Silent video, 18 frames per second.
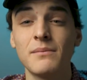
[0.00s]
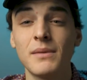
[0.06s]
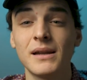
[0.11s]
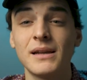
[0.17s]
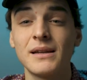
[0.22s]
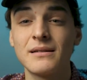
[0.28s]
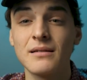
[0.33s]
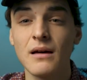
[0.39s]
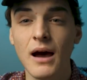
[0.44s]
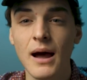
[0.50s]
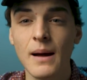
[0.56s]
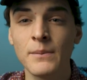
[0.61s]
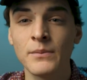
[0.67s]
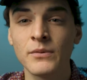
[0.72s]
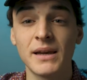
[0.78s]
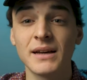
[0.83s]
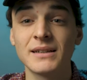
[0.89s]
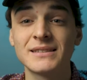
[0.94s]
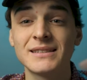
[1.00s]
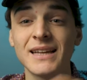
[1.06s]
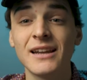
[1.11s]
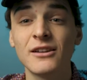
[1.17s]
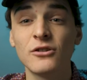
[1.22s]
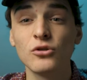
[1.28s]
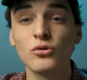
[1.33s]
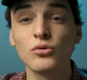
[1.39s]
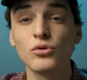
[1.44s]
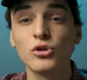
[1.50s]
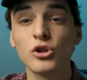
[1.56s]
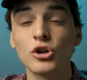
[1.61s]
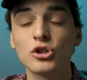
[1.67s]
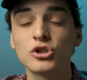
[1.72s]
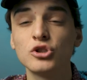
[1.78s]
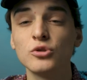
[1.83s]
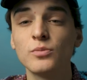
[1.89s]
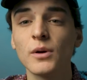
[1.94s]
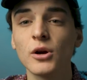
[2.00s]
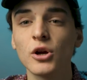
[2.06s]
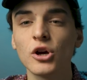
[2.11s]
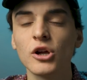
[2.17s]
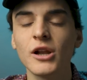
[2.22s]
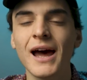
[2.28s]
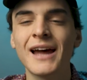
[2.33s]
many times because they do look super good.